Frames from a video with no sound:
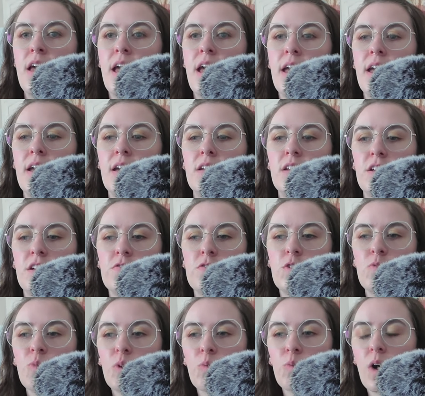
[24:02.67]
And if
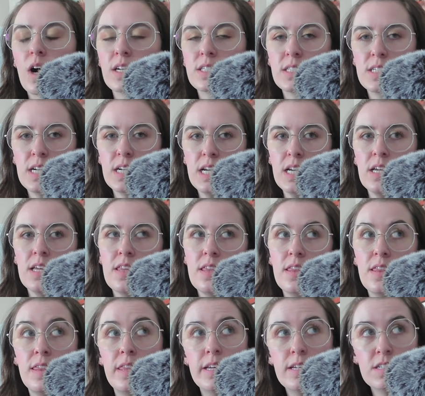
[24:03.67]
you were watching
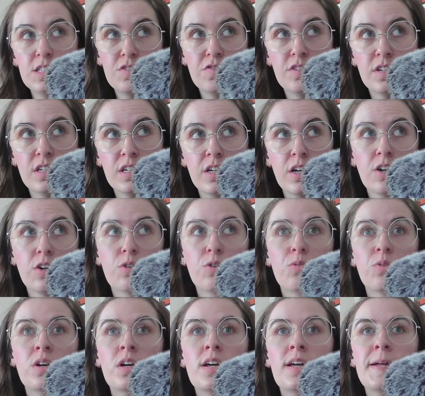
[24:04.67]
this
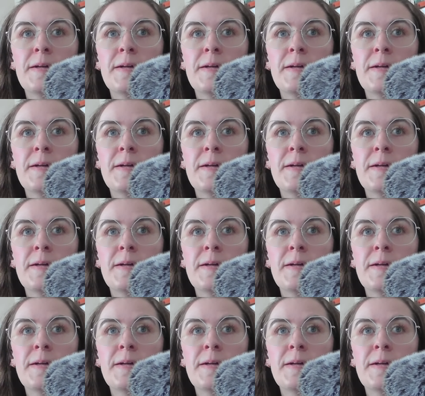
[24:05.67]
video